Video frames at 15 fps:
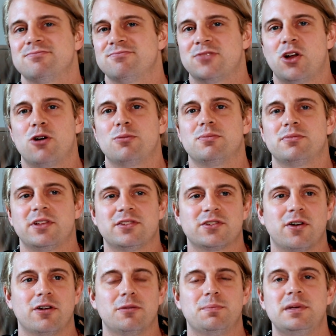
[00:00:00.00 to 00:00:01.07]
Nope, let's
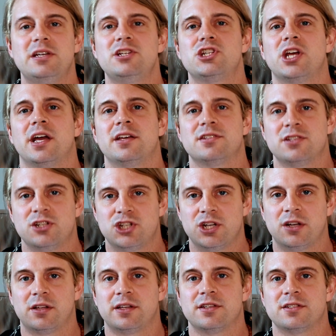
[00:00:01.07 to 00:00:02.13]
go to BJ's and
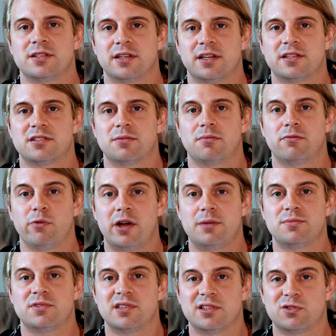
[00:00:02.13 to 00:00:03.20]
Chili's and get some
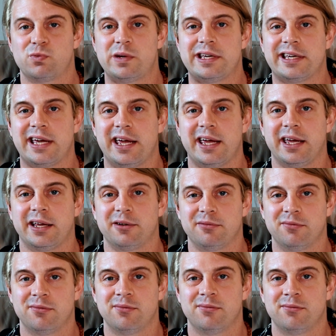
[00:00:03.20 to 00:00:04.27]
ribs this weekend.